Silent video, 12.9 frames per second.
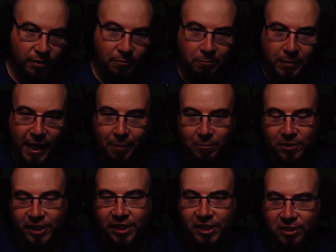Bam.
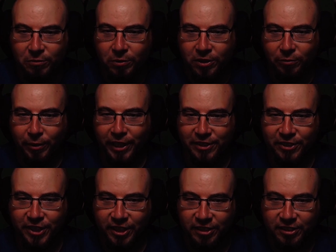See, this is what the Razer
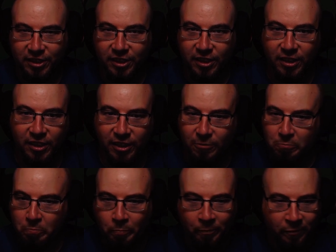does.
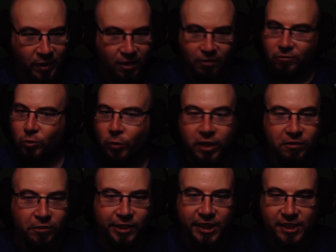For
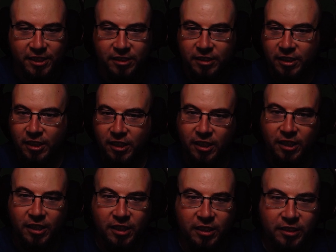whatever reason,
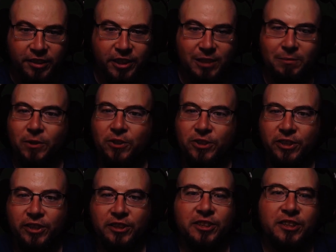the
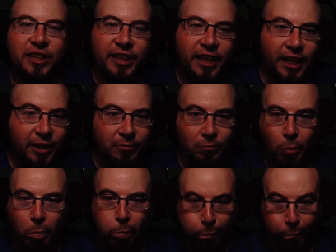exposure is just like, hey,
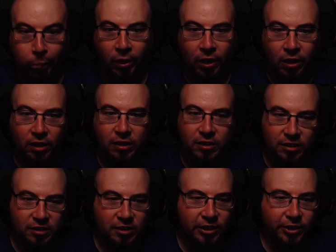
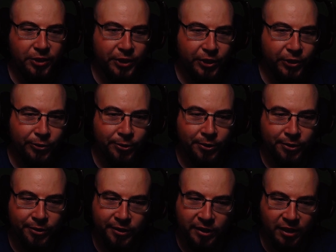here you go.
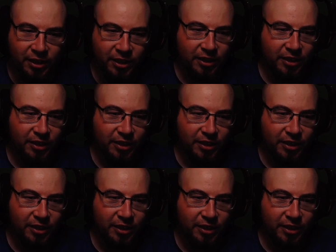It